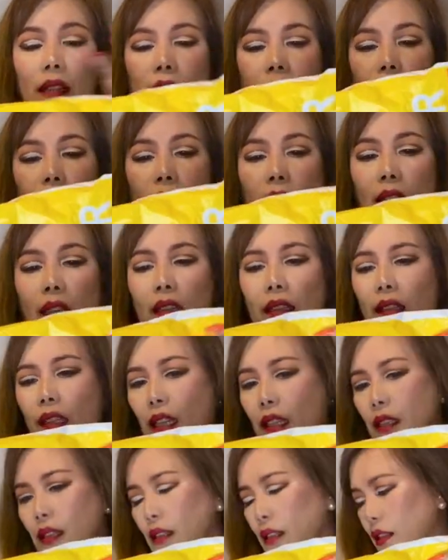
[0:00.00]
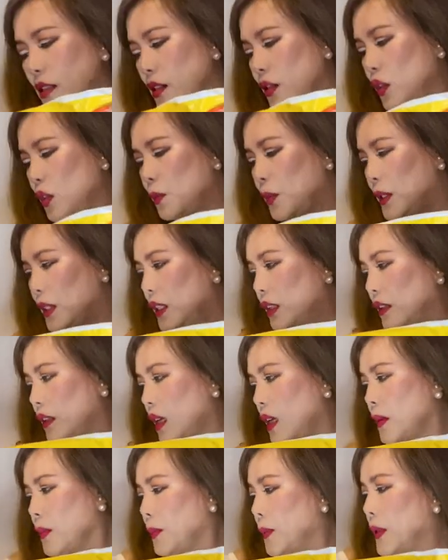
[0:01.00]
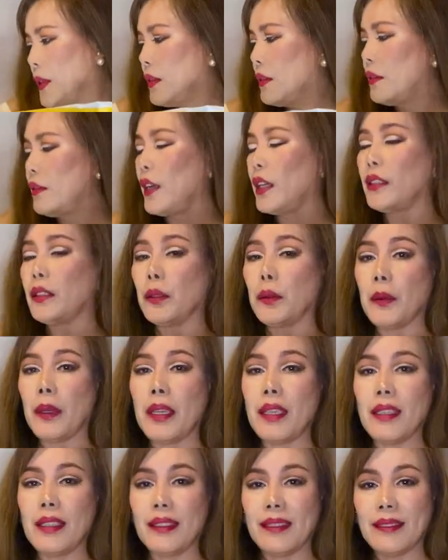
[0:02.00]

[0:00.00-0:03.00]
And let's just open it up right away.